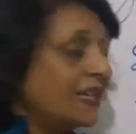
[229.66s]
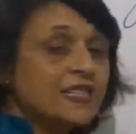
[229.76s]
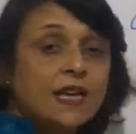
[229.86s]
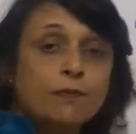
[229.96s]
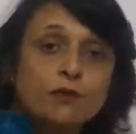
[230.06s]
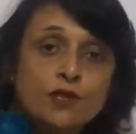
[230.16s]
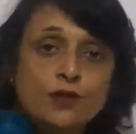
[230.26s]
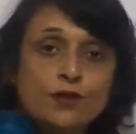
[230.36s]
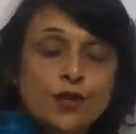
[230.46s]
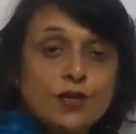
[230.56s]
these
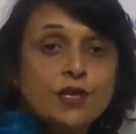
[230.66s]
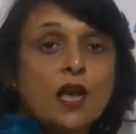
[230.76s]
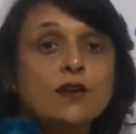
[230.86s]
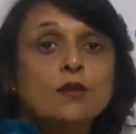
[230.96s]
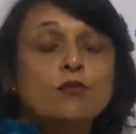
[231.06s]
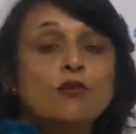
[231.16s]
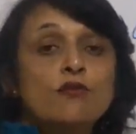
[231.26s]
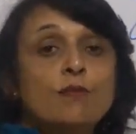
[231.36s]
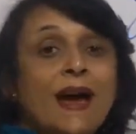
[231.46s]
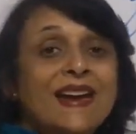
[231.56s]
substances are
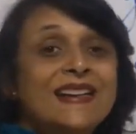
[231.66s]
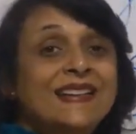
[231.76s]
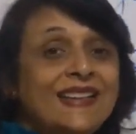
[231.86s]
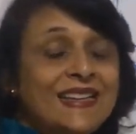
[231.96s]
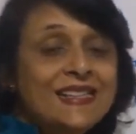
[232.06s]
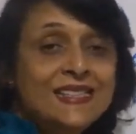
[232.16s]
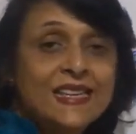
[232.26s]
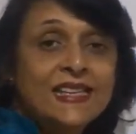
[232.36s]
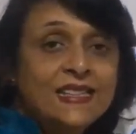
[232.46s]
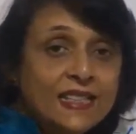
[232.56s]
removed by
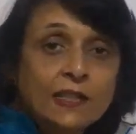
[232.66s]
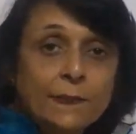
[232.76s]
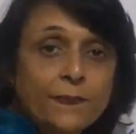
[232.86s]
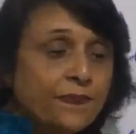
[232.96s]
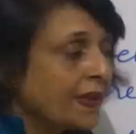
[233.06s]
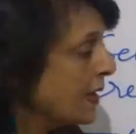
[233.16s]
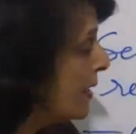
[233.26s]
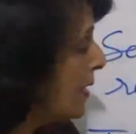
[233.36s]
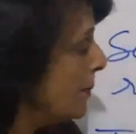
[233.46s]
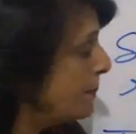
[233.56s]
DCT.
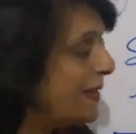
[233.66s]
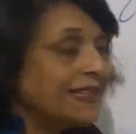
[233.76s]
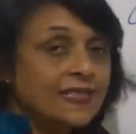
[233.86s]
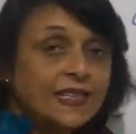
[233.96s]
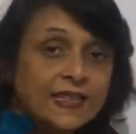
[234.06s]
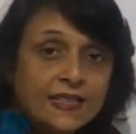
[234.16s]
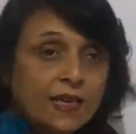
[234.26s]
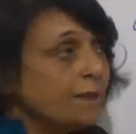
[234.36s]
PCT